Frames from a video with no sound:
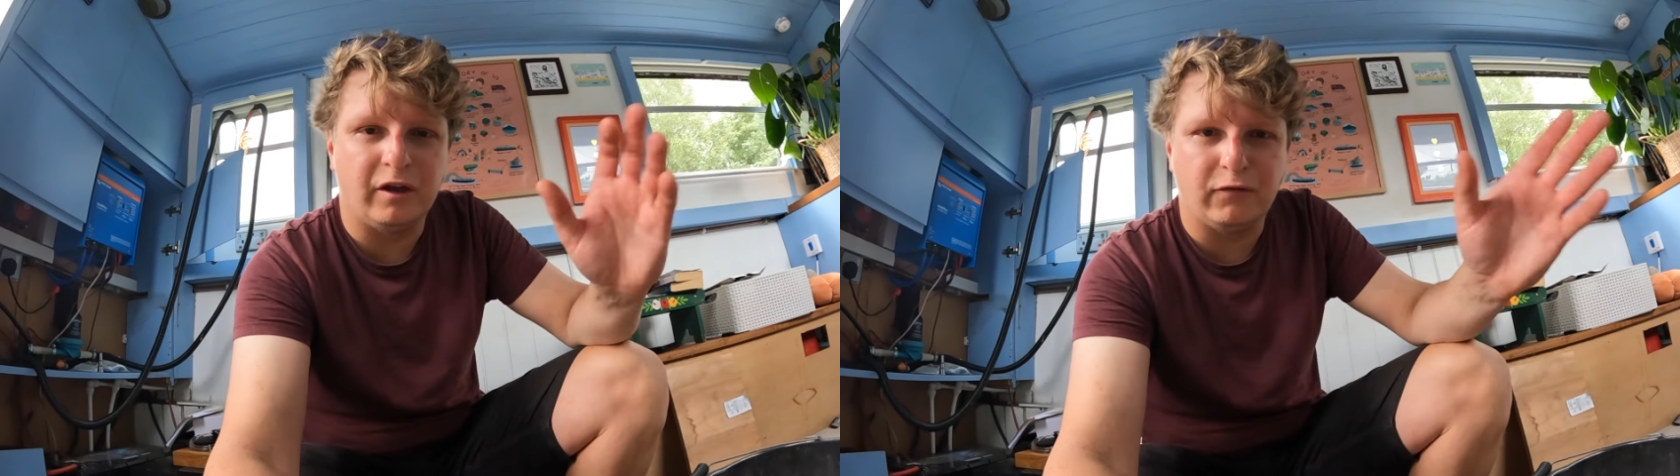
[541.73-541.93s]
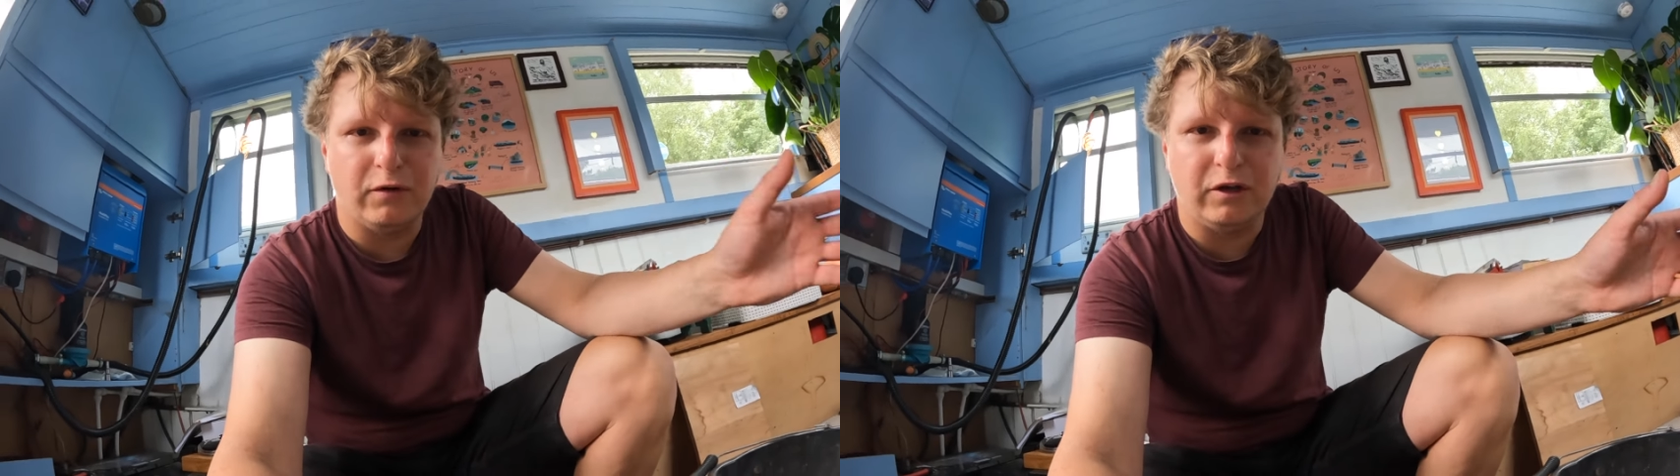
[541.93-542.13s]

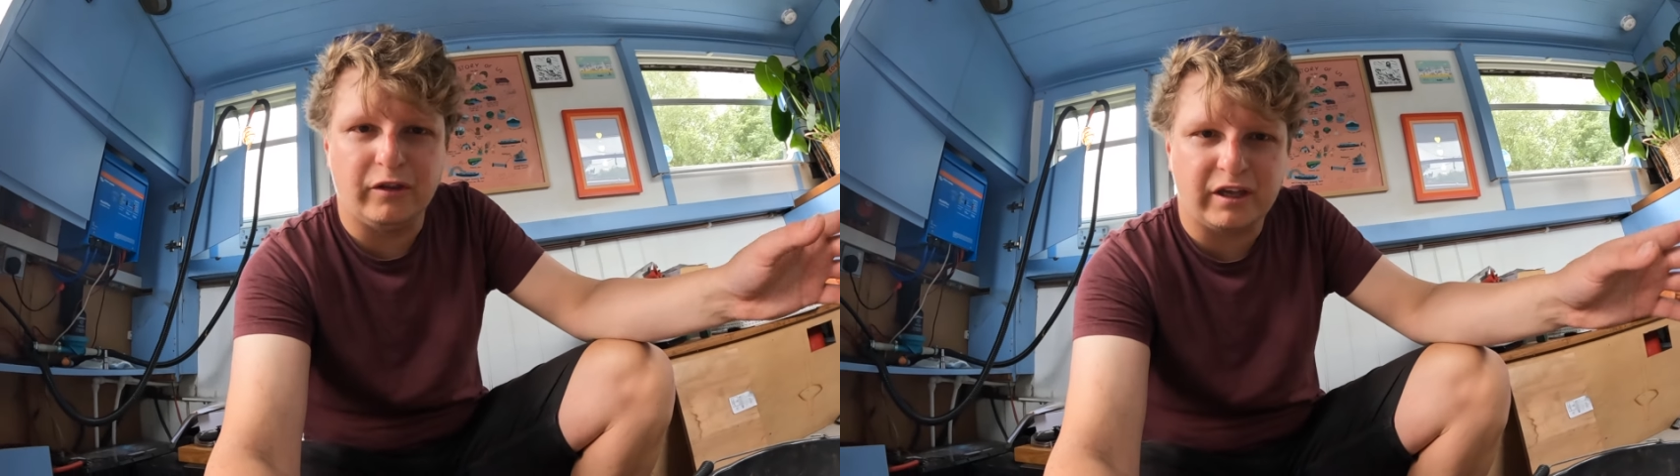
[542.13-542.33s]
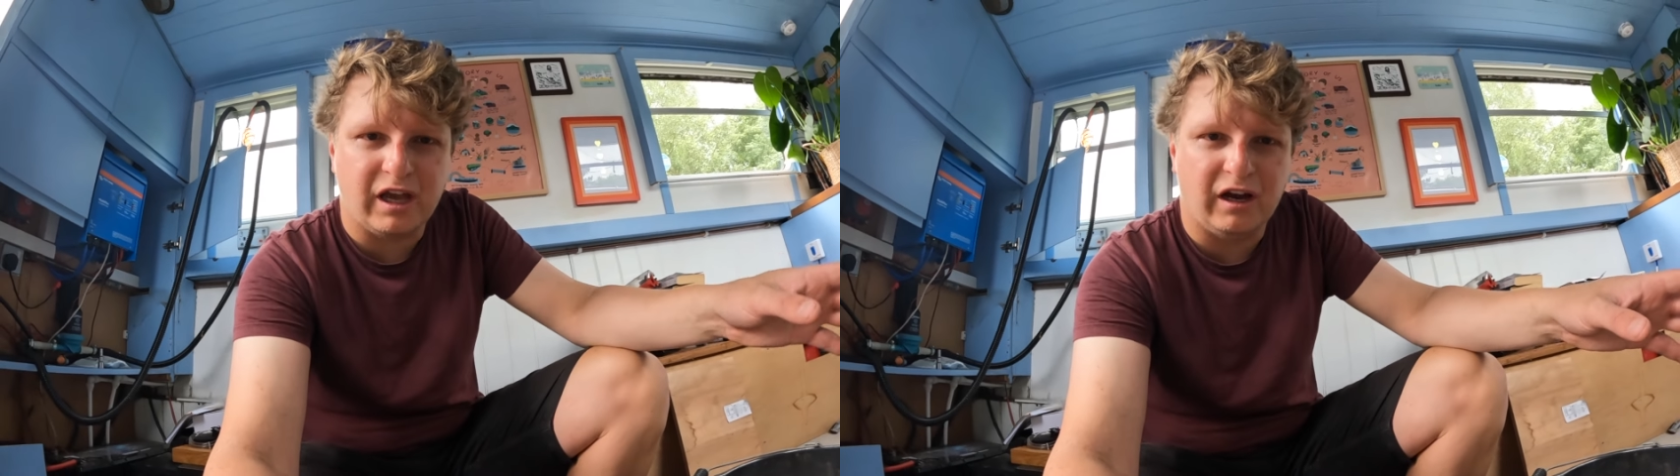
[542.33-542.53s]
I've only
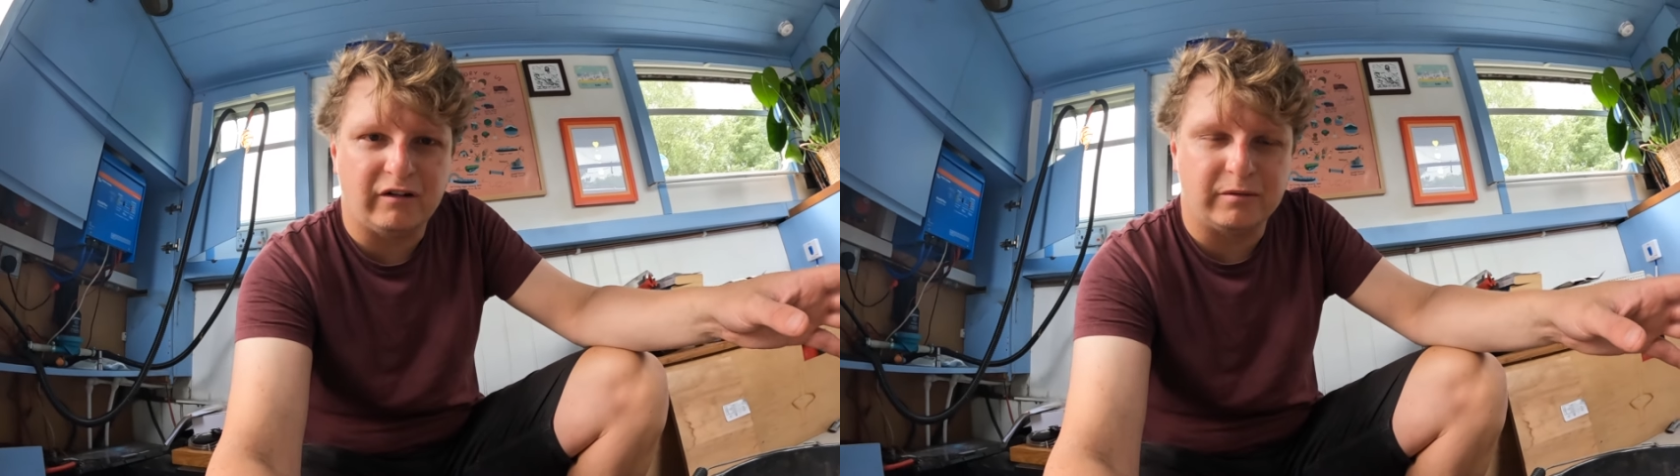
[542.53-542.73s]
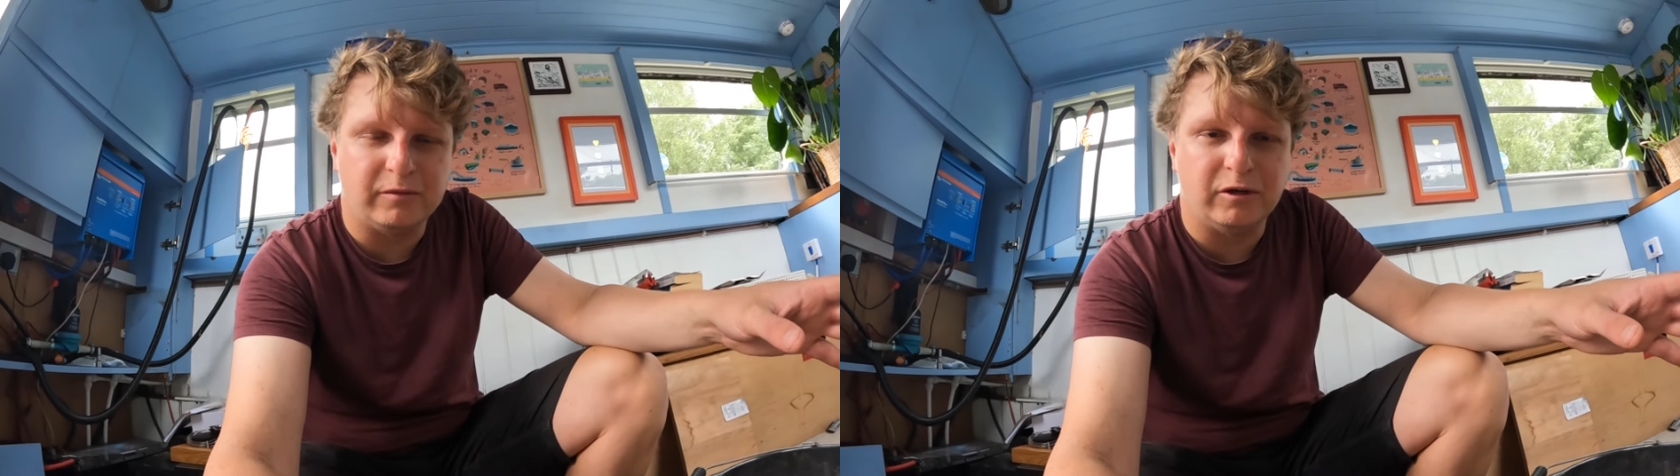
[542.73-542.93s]
got the car
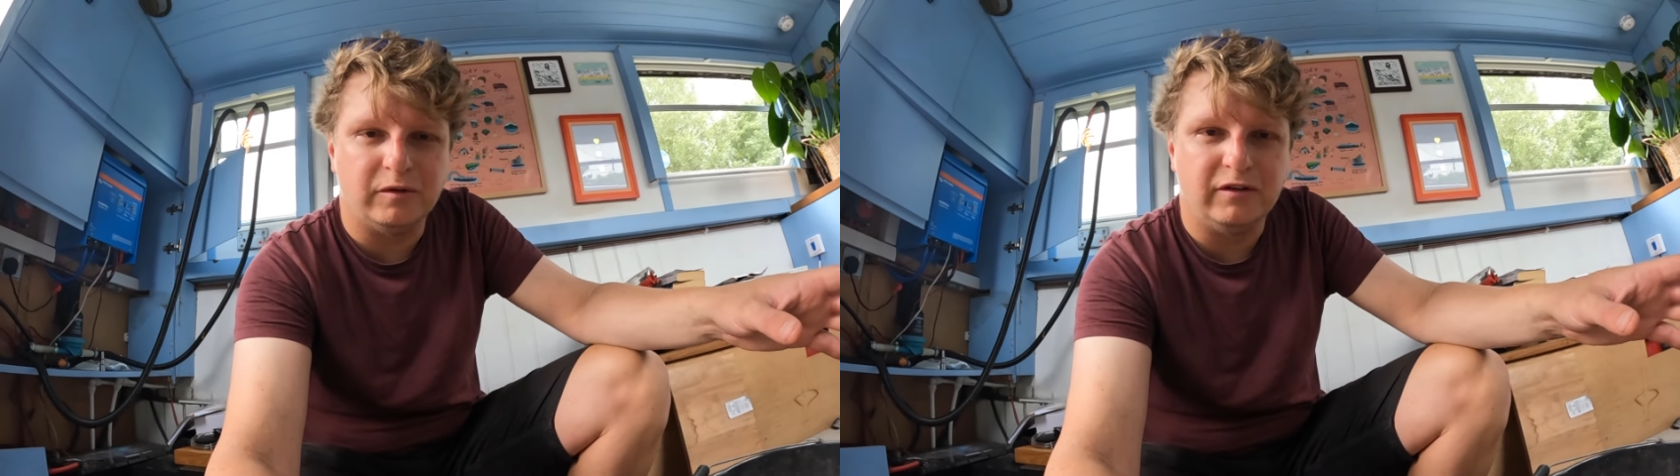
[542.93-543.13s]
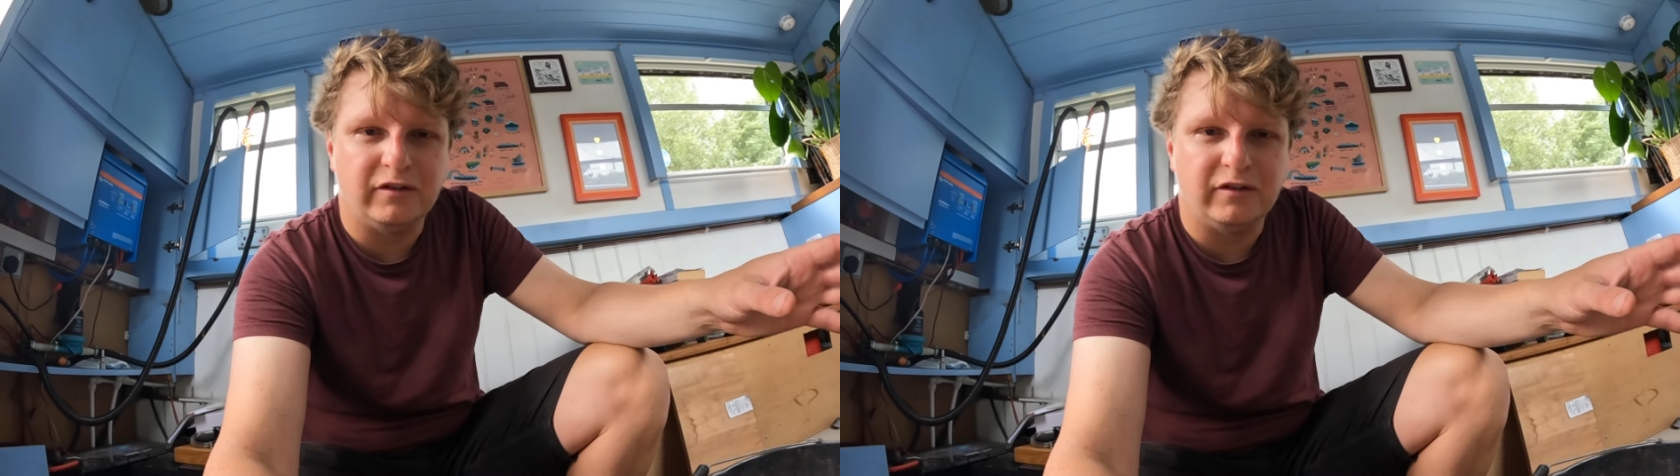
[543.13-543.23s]
at the moment,